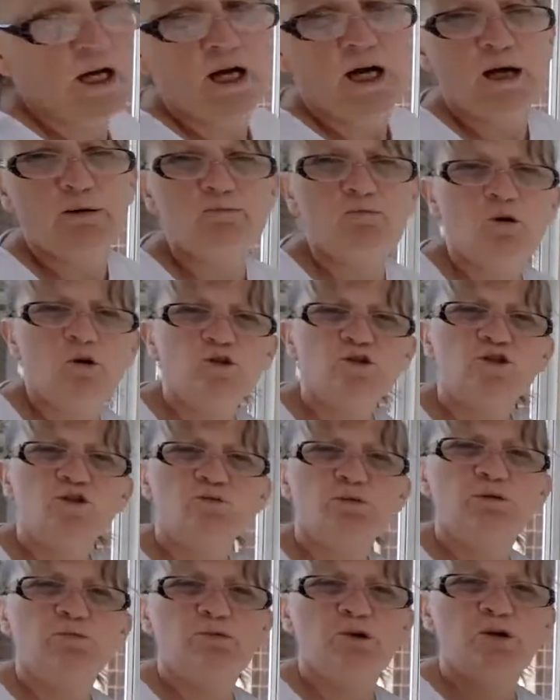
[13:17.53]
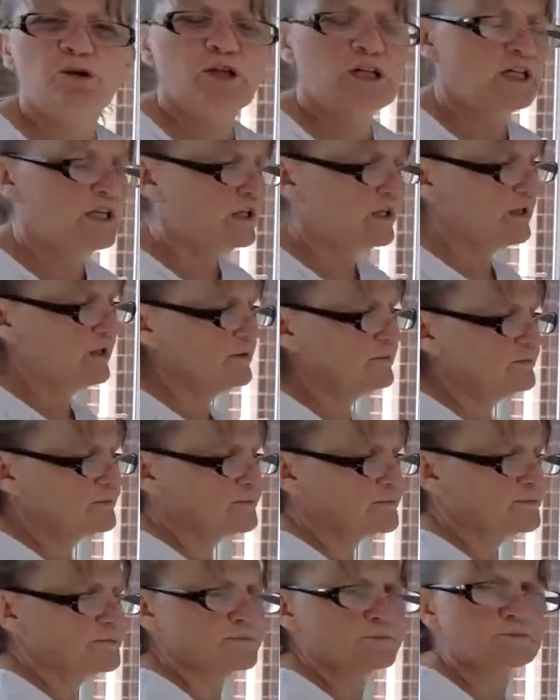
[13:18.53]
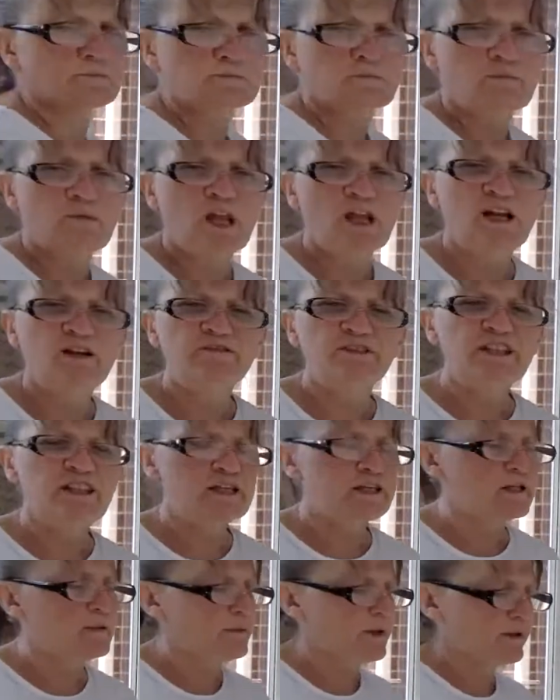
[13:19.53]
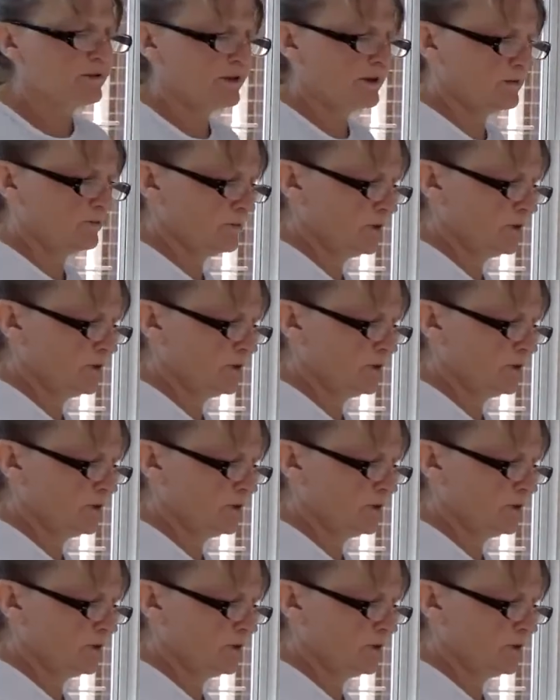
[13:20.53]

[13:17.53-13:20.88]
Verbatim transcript: and what should we put here? I have to think about that